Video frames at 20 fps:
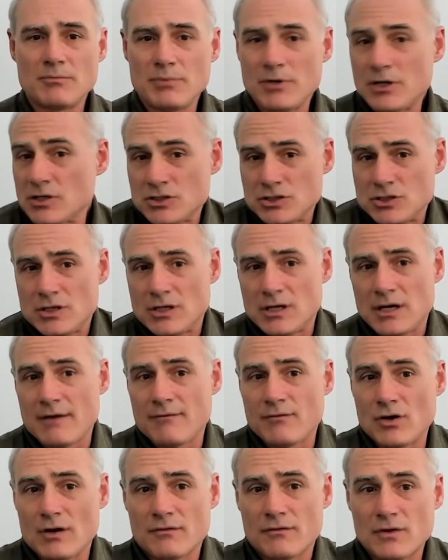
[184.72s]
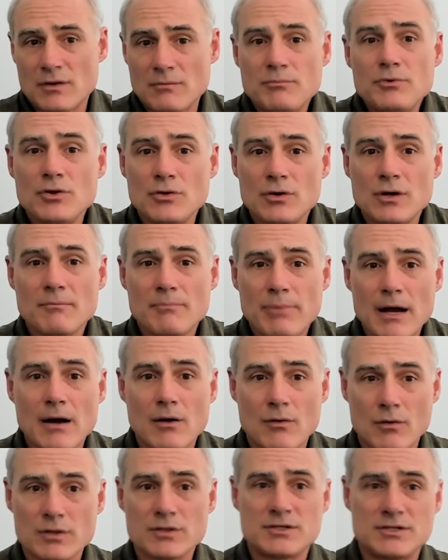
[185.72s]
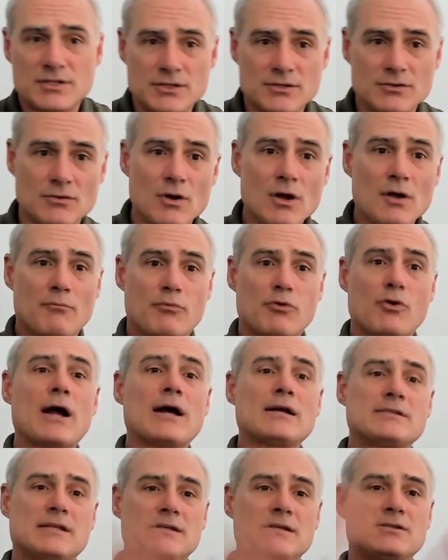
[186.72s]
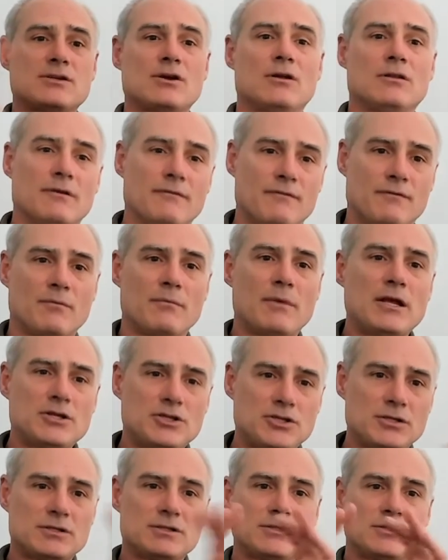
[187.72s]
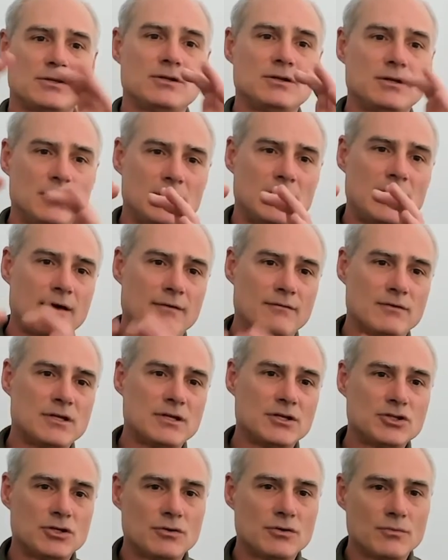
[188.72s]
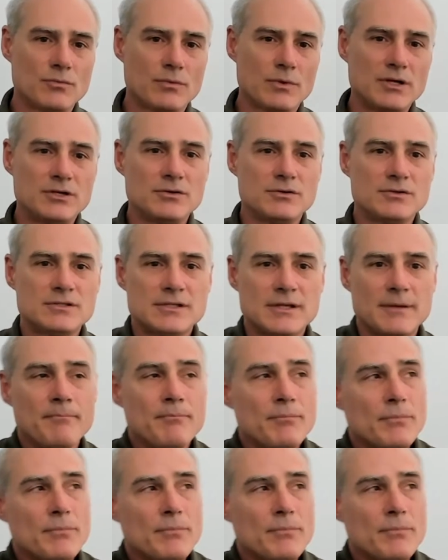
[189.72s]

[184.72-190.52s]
because you didn't have enough computing power to process all information, so you need to have attention and reduce it.